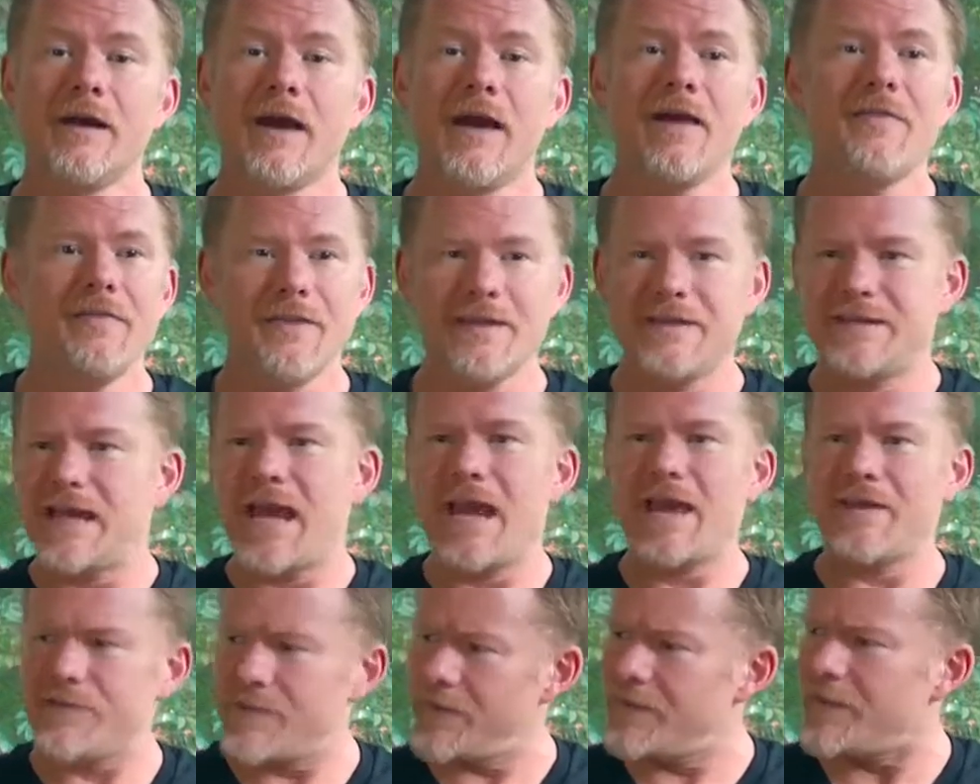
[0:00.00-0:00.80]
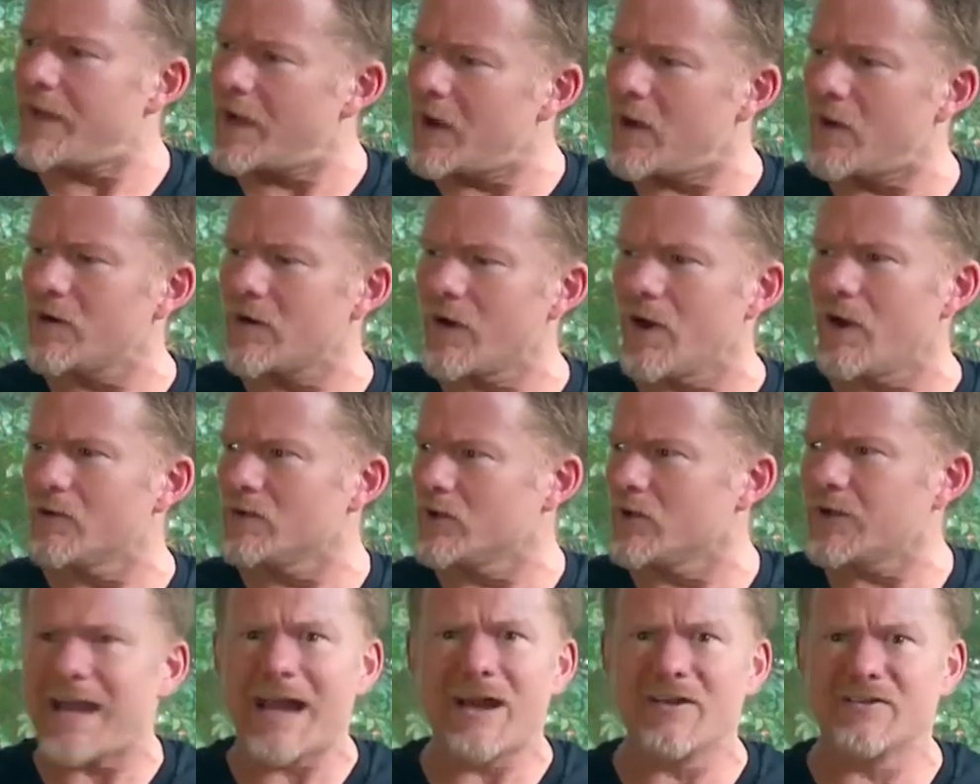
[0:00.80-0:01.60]
And the day that they all
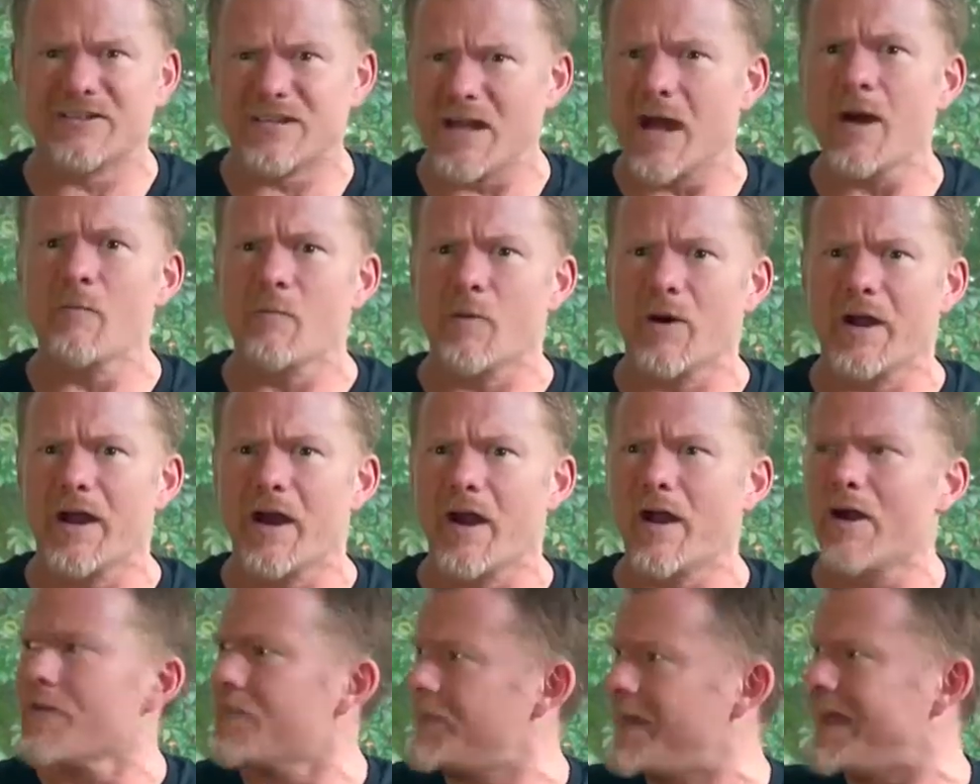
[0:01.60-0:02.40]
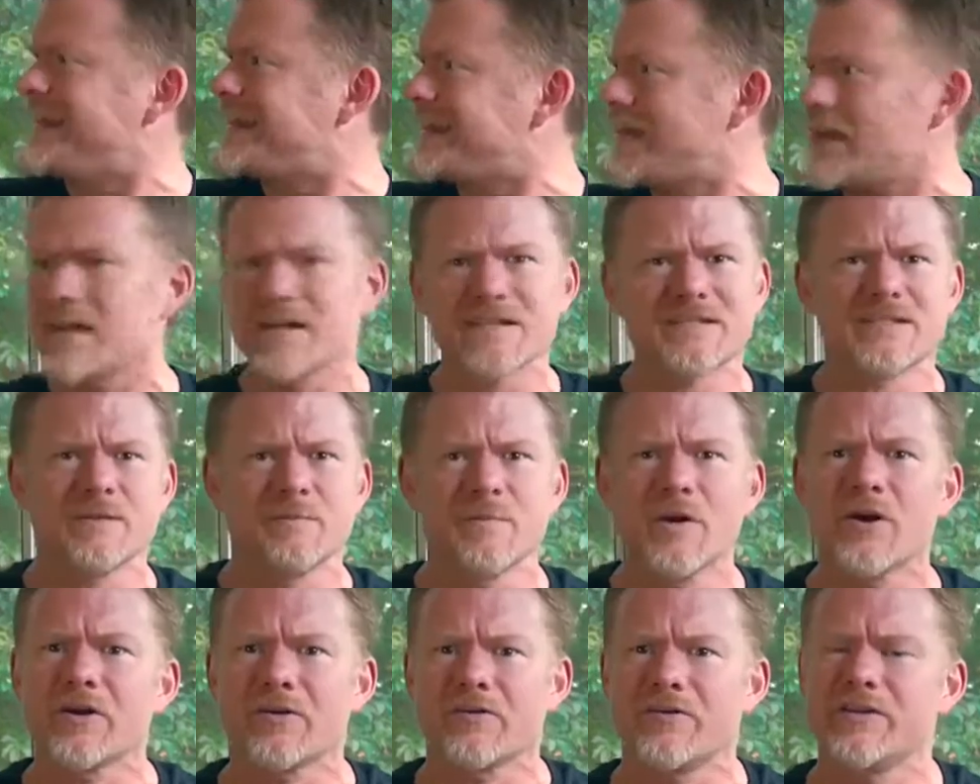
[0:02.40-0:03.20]
go, look how dumb we are, they tell us
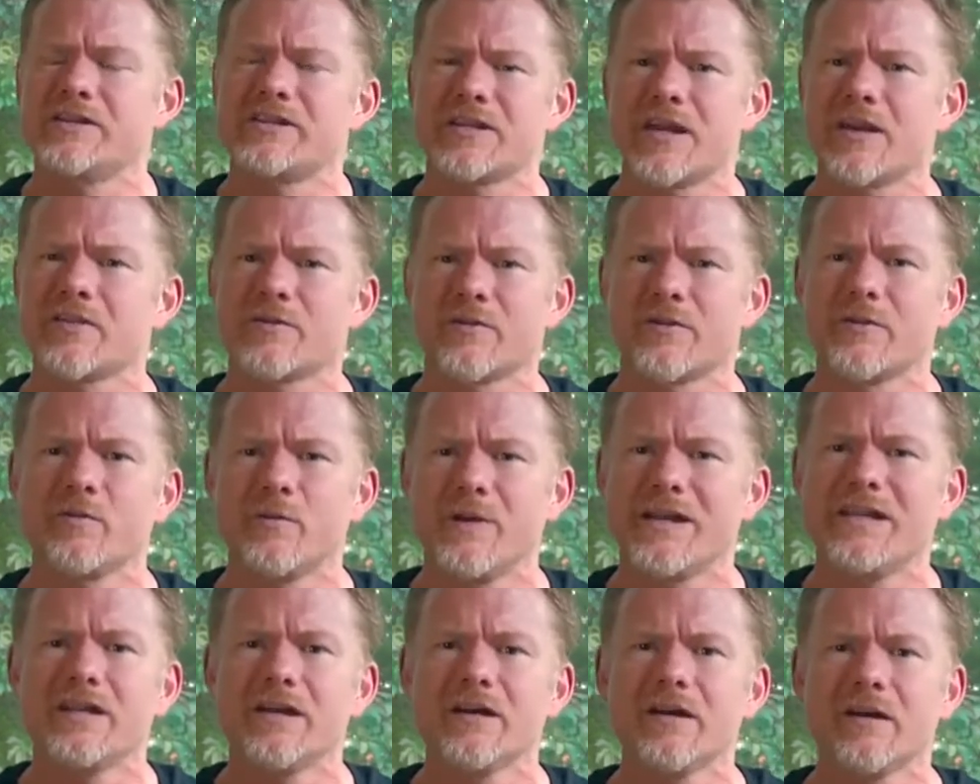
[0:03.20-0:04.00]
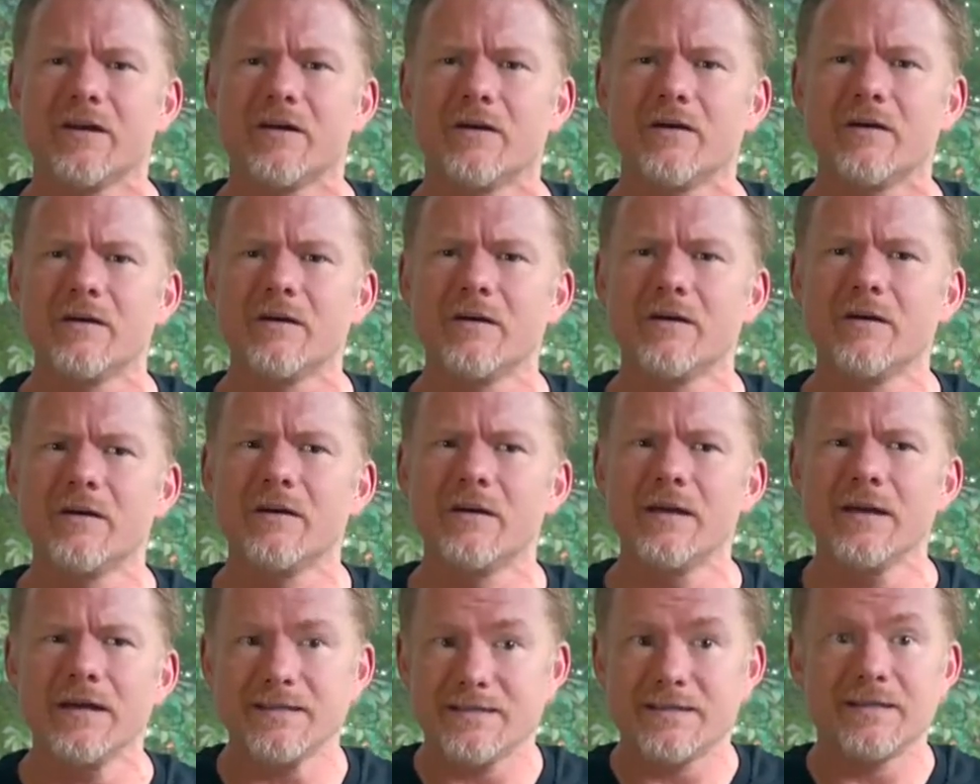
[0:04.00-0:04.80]
to murder each other and we do,
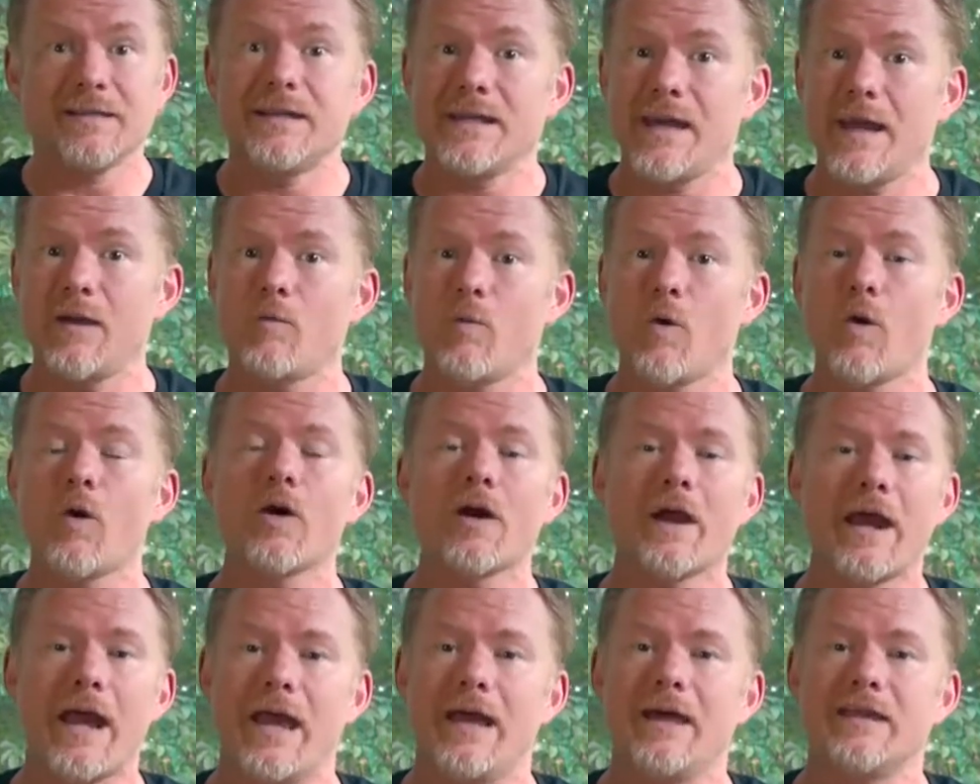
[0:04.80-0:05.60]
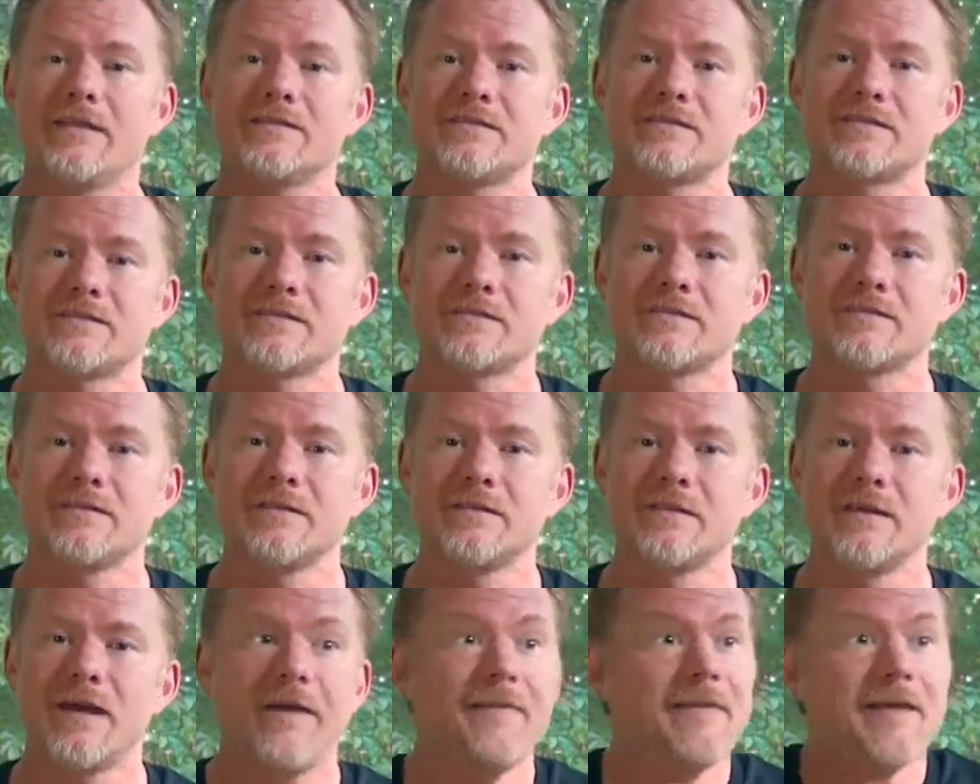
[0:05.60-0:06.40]
is the day war ends.
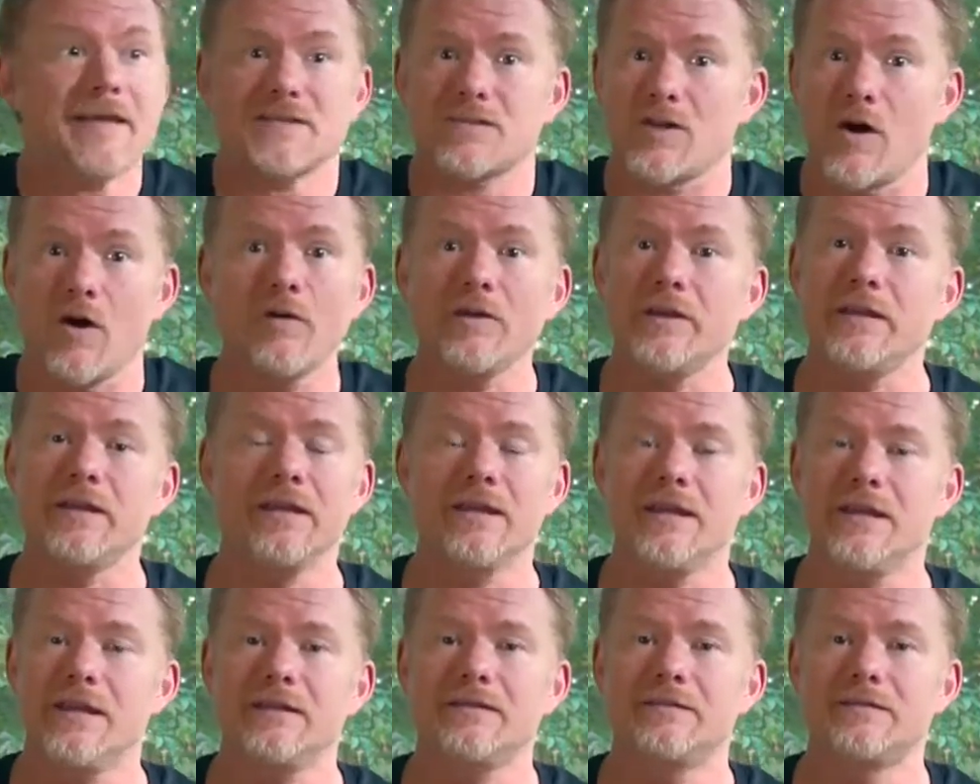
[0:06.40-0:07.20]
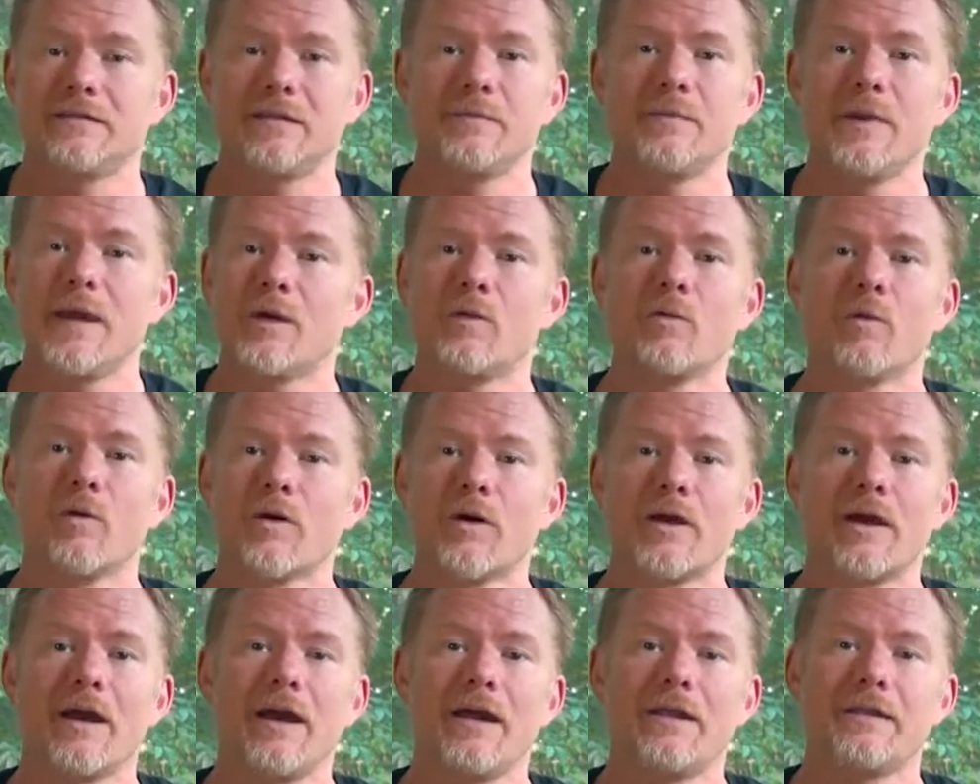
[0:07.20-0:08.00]
And that's all you need to make
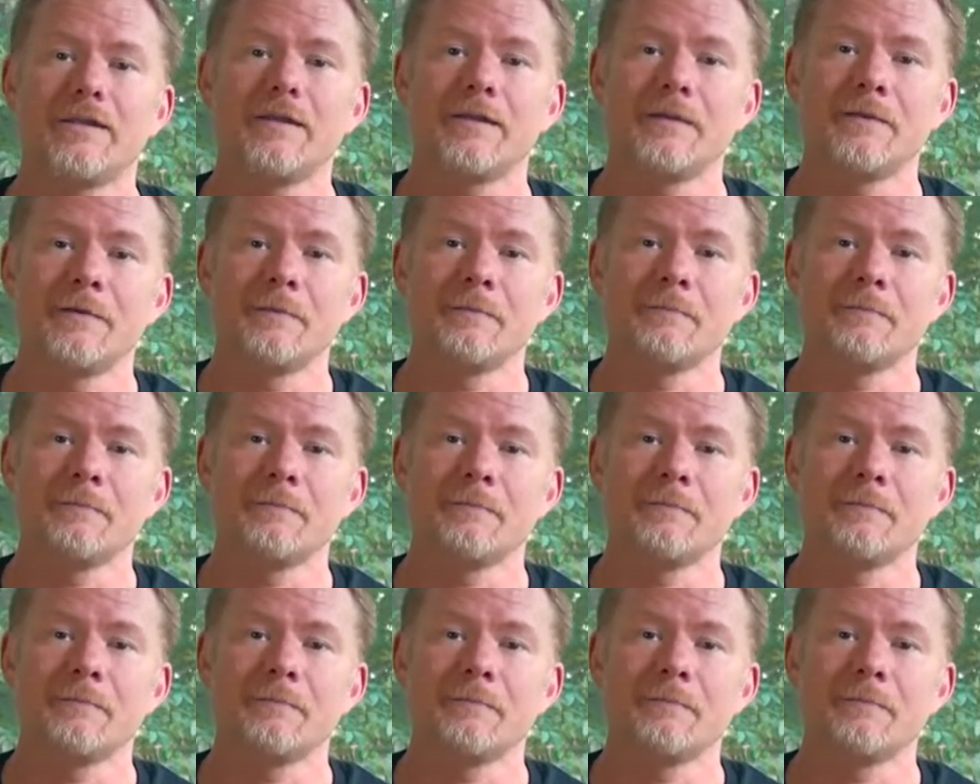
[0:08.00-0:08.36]
war end.